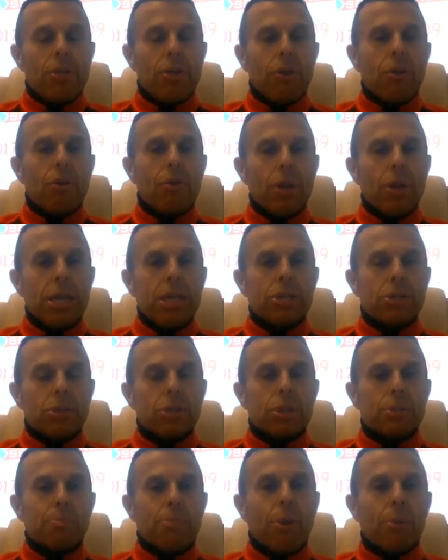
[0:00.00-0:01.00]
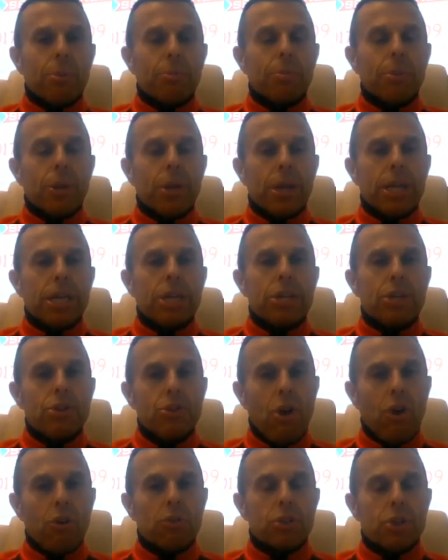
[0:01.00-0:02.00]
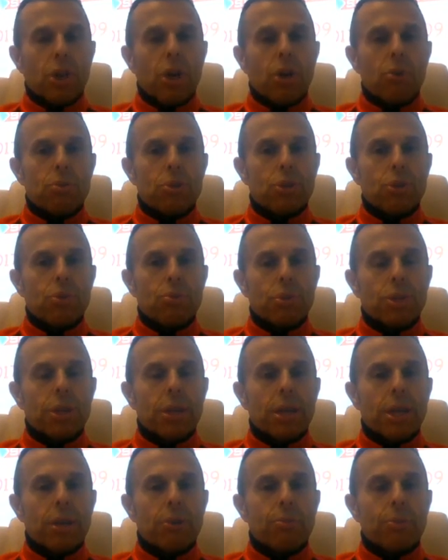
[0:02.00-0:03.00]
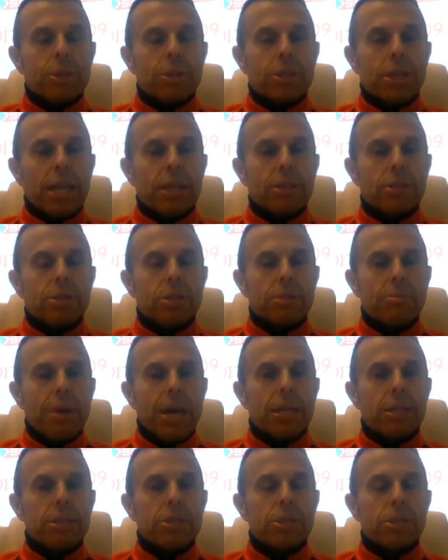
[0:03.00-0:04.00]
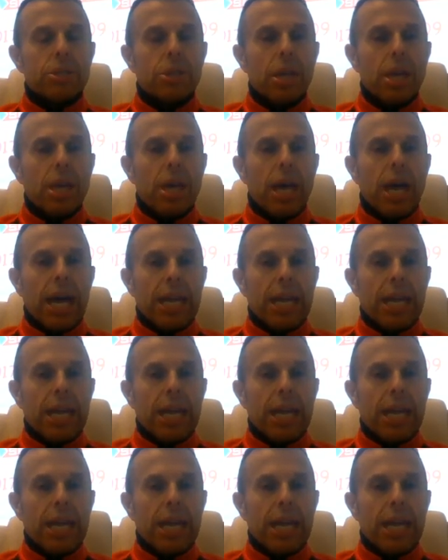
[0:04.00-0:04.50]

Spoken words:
are reasons probably not to go too thick with sand and cements